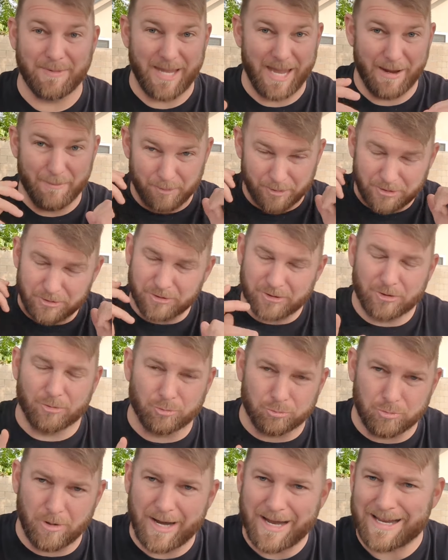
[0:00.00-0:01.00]
game, which was
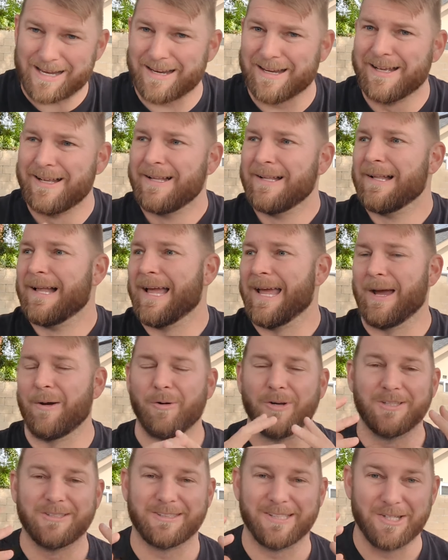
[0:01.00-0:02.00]
great. It
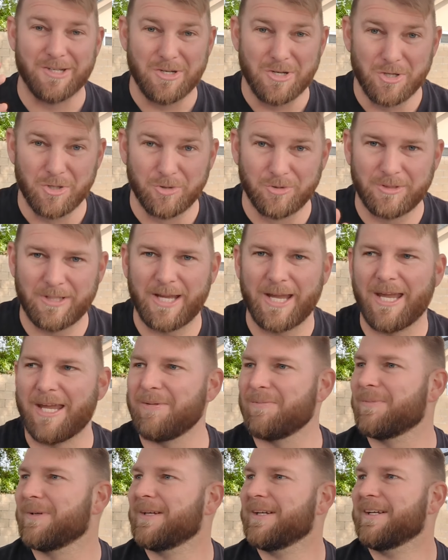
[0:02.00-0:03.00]
was the noon
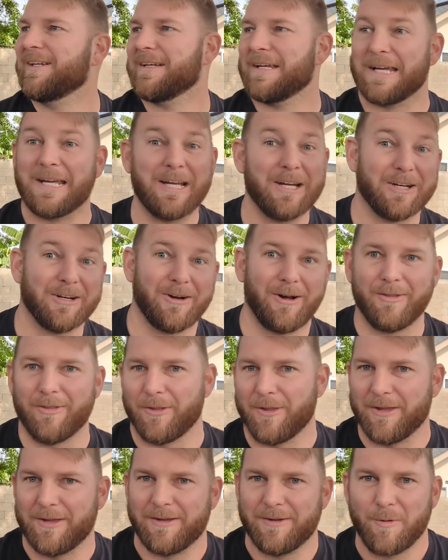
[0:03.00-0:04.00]
game here on
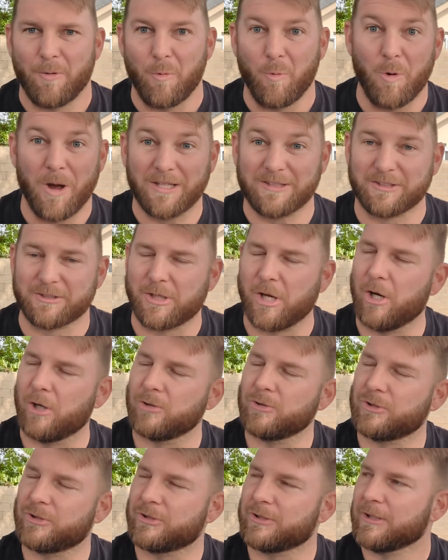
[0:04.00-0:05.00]
the West
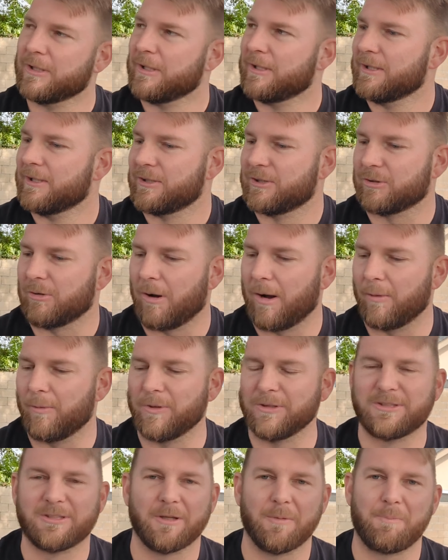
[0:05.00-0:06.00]
Coast. So I
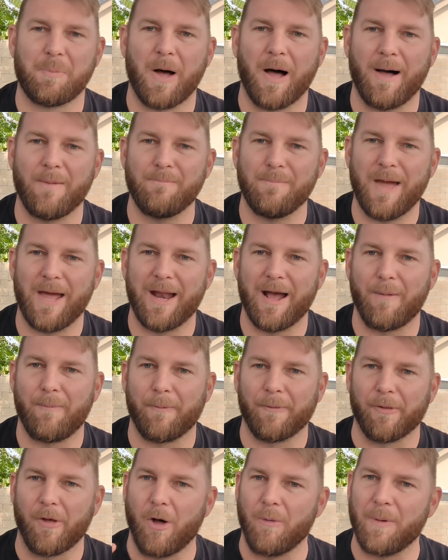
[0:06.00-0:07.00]
went to the pub, met up
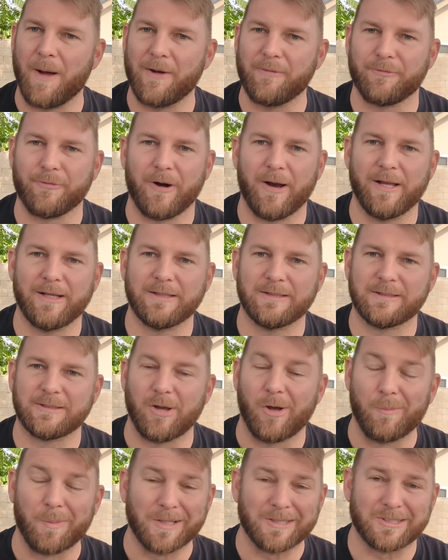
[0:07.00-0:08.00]
with all my friends,
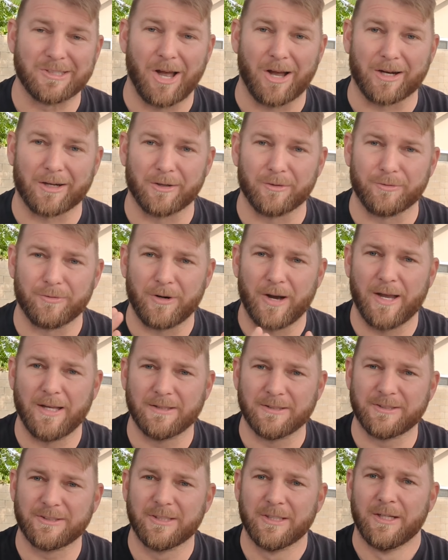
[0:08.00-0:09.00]
all my soccer
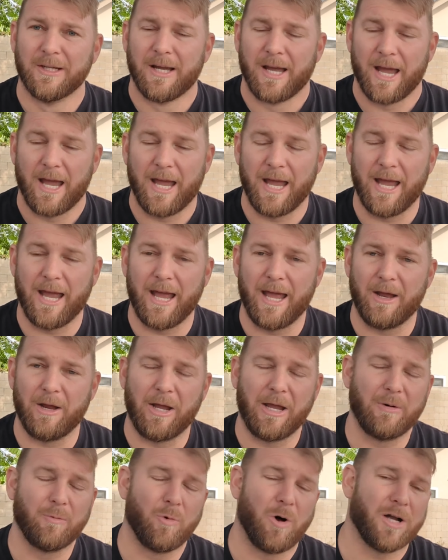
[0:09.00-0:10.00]
friends, and,
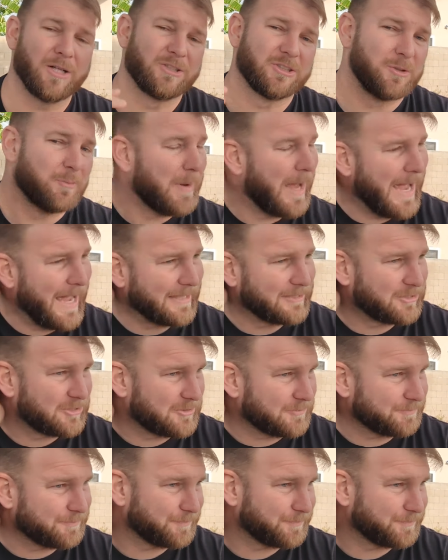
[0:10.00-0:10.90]
and watched the match.